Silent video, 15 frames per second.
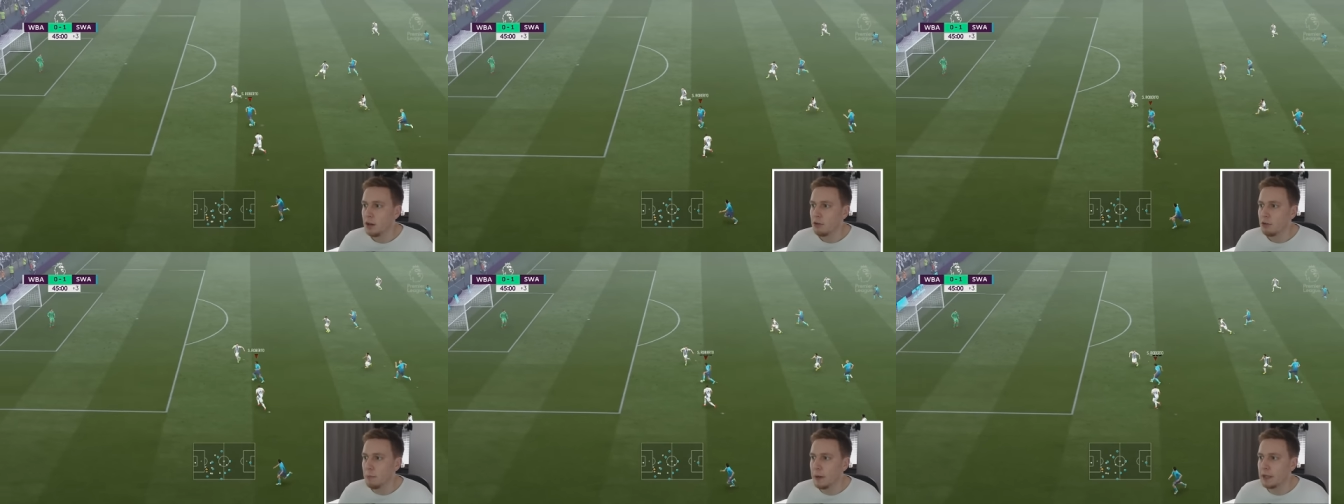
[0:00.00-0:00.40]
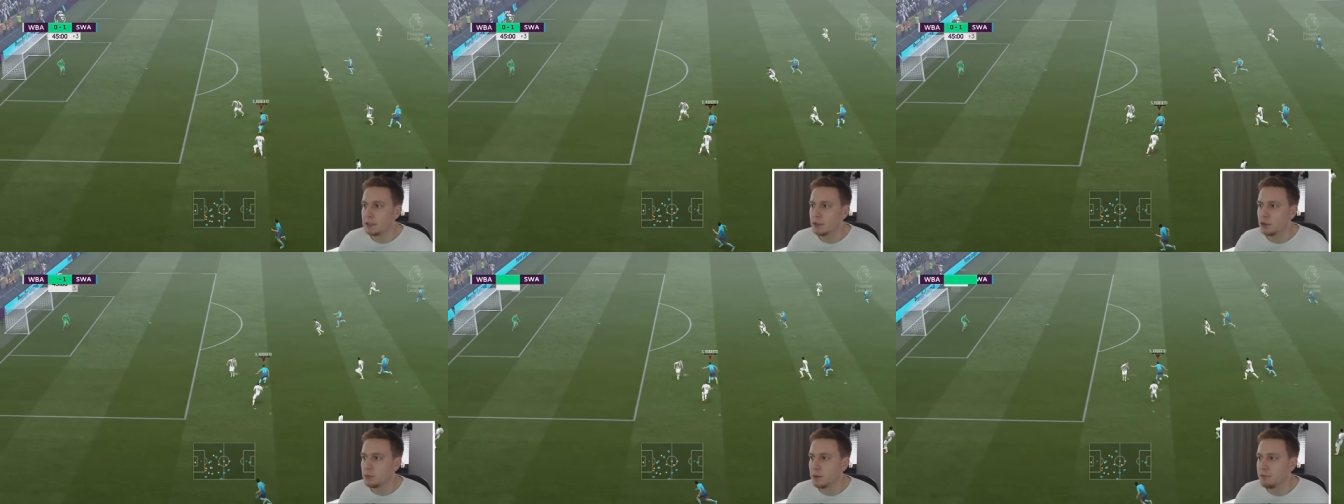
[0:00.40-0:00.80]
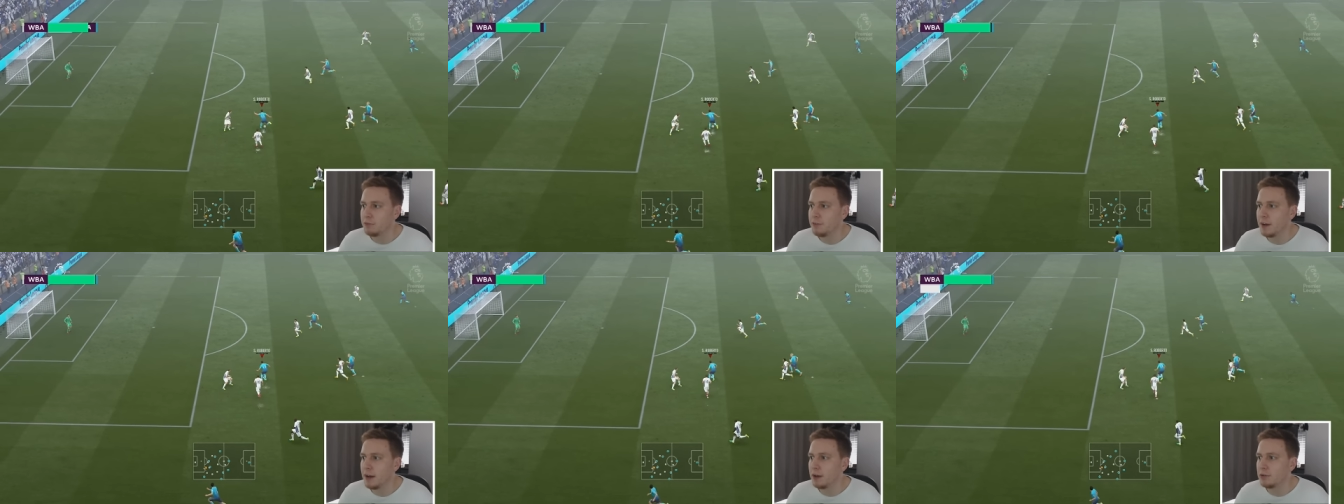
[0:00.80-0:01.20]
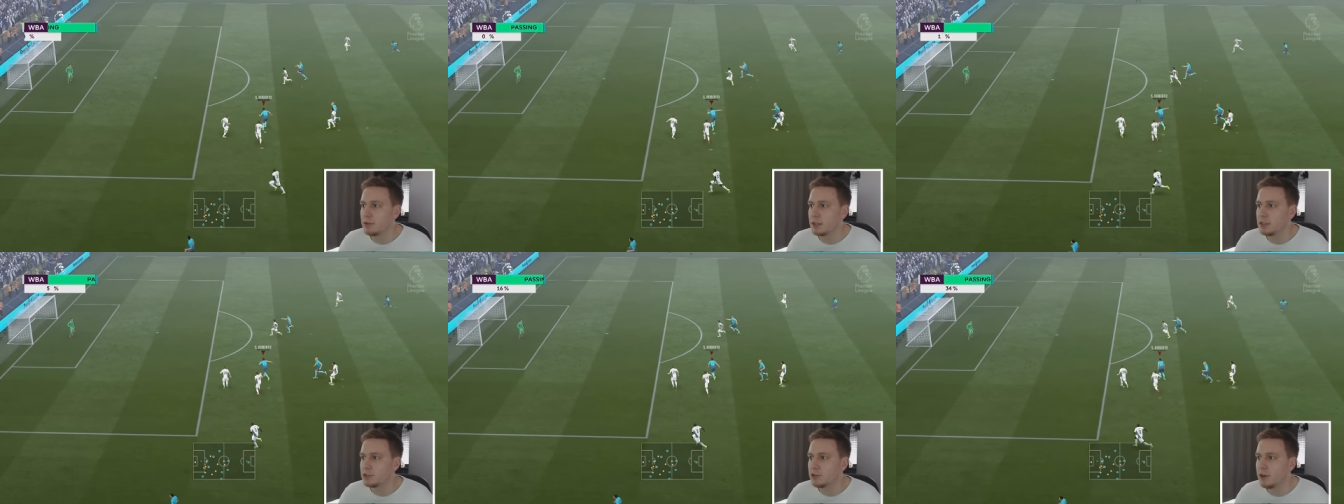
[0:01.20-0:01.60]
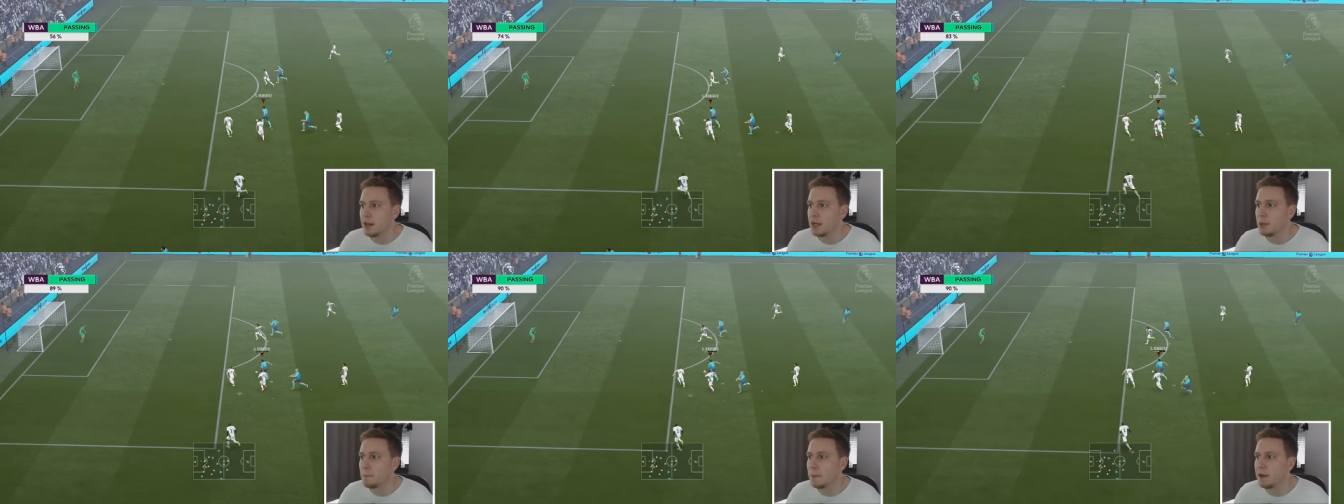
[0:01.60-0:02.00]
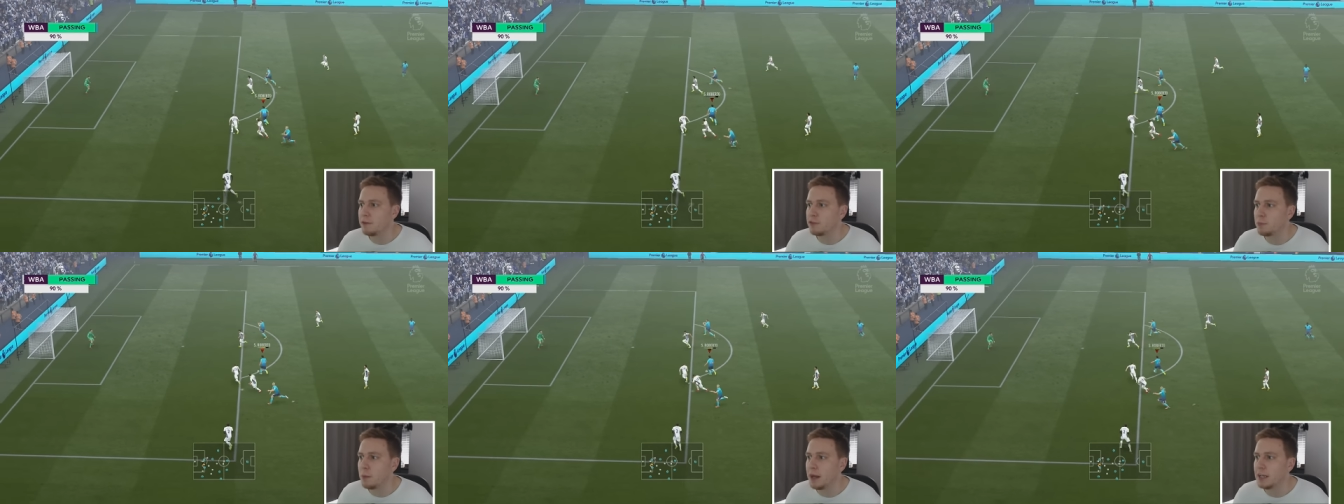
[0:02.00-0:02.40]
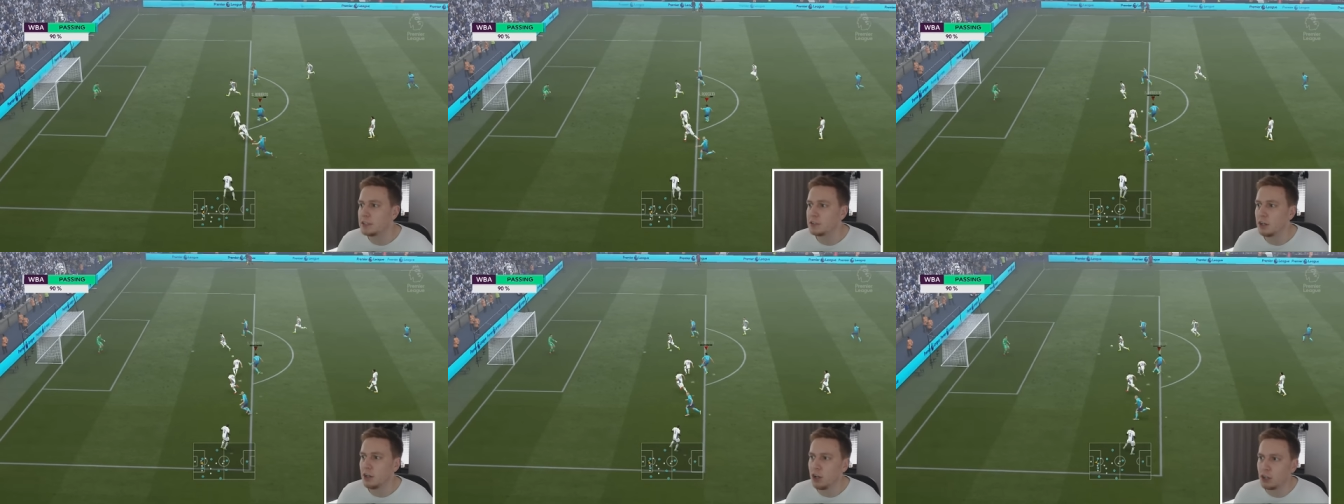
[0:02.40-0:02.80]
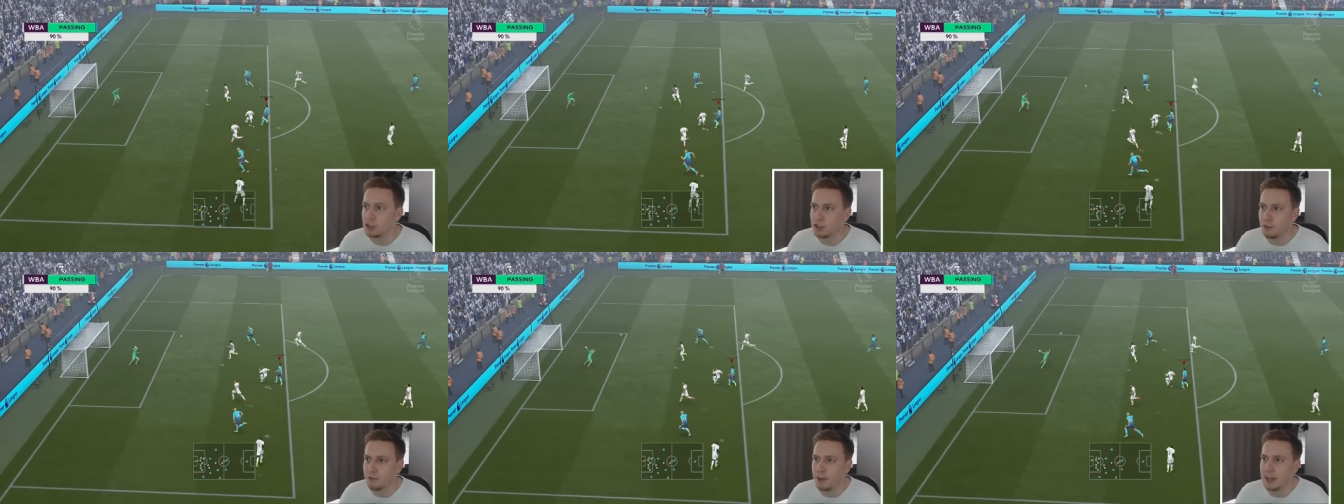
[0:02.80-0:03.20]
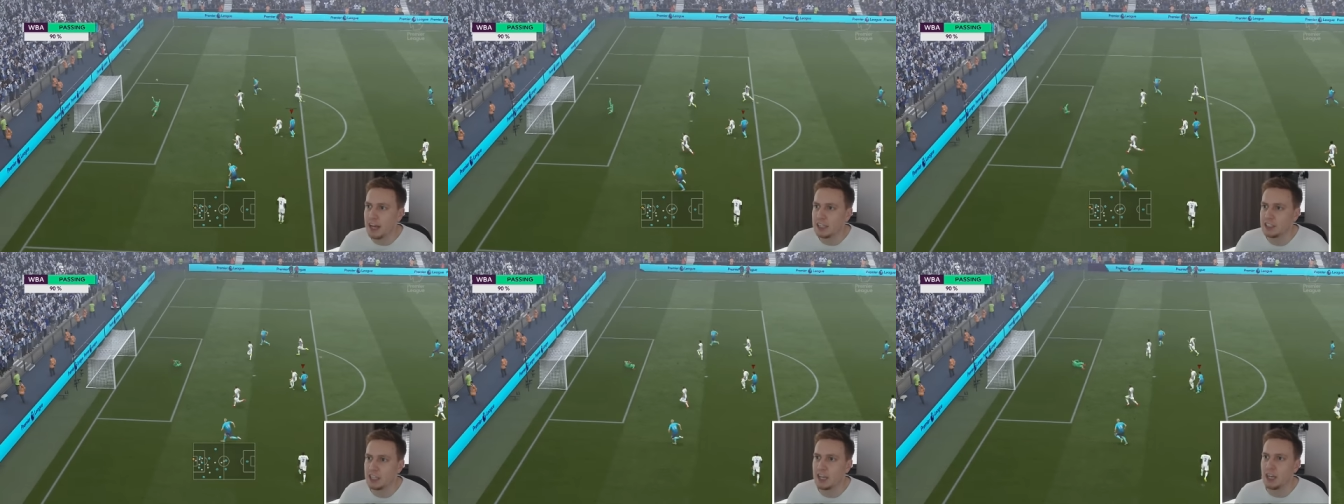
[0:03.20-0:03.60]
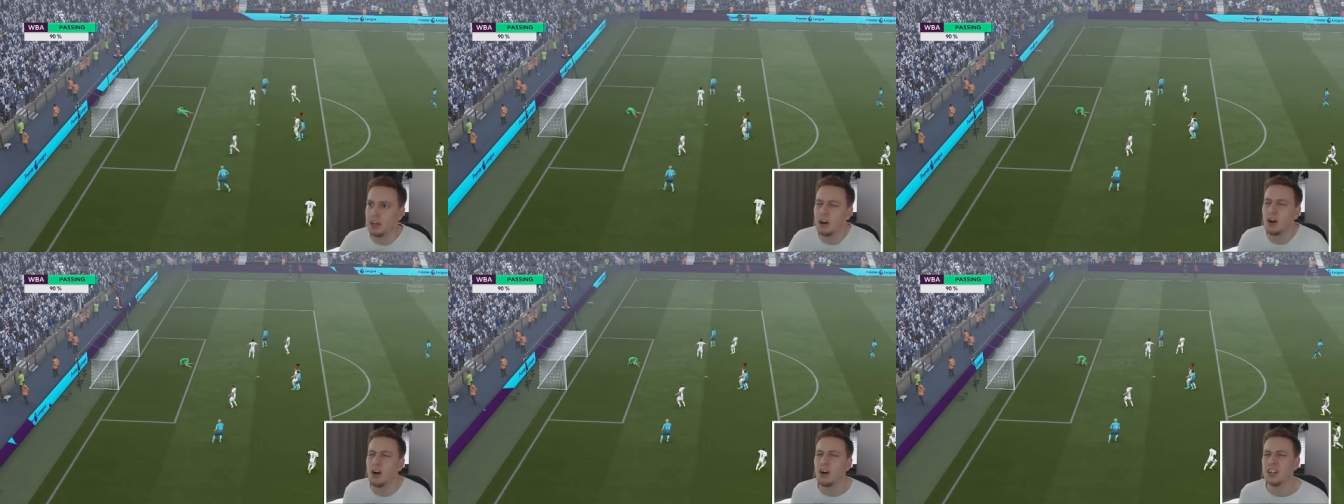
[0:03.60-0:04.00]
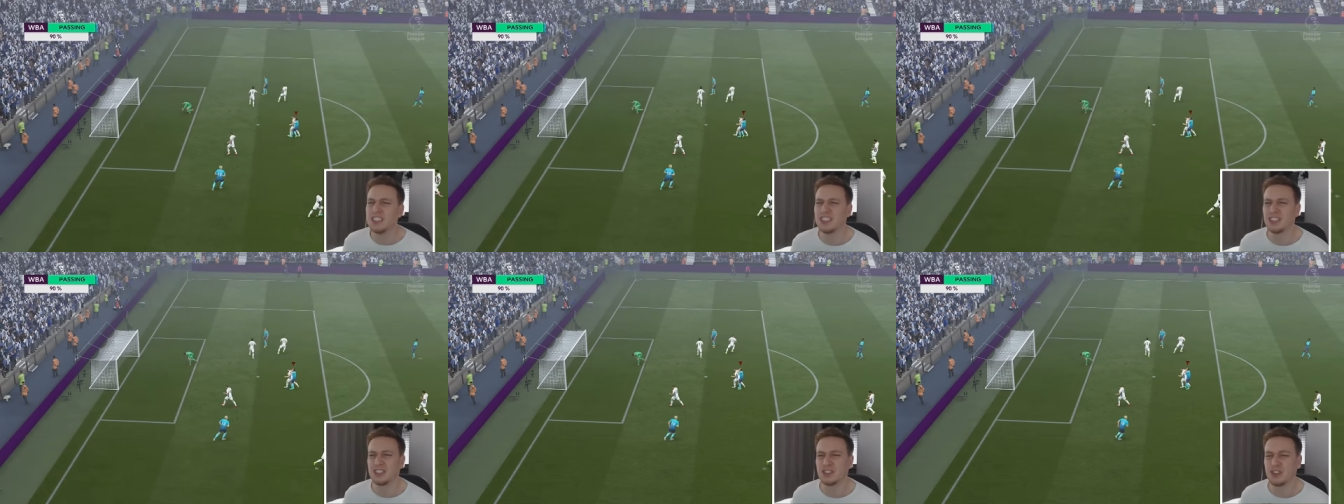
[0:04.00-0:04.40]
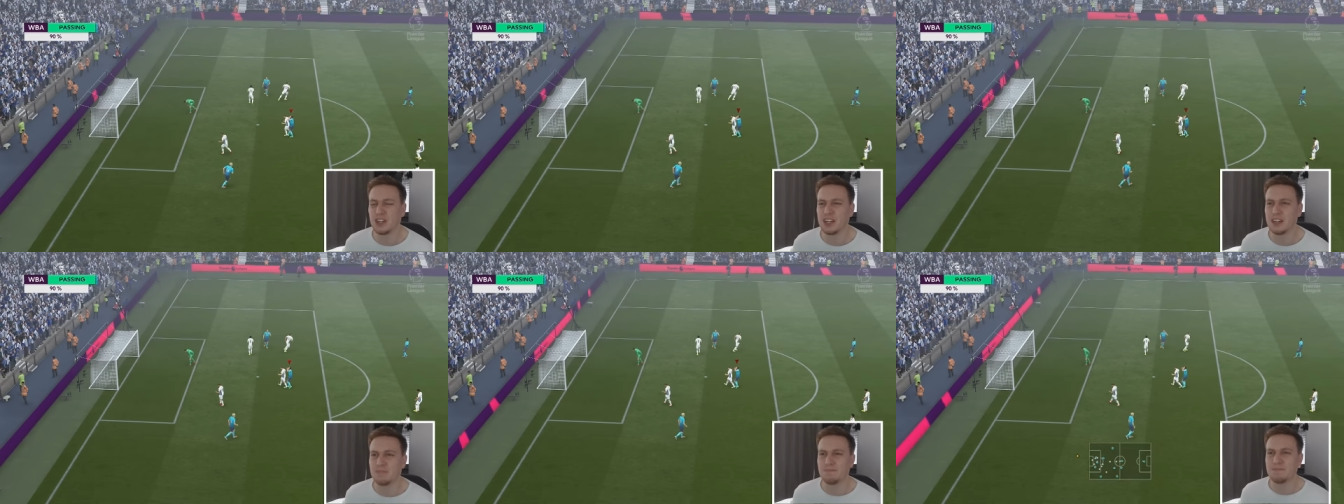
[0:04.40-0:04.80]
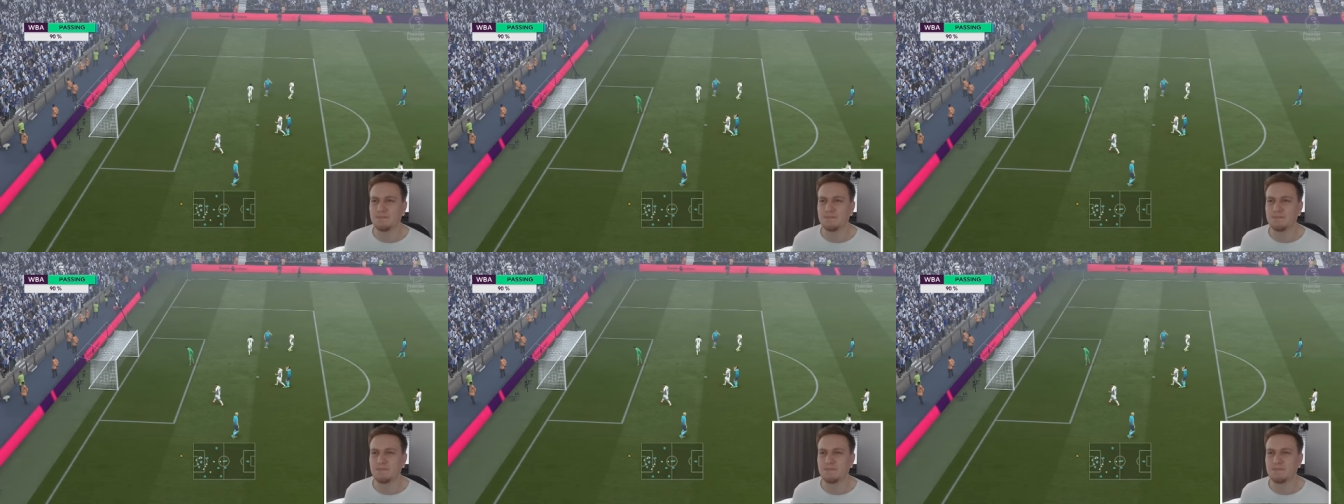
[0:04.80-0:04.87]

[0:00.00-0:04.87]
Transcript: Roberto's been found. He's created a bit of space. Looks to finesse it. Oh, he's just got it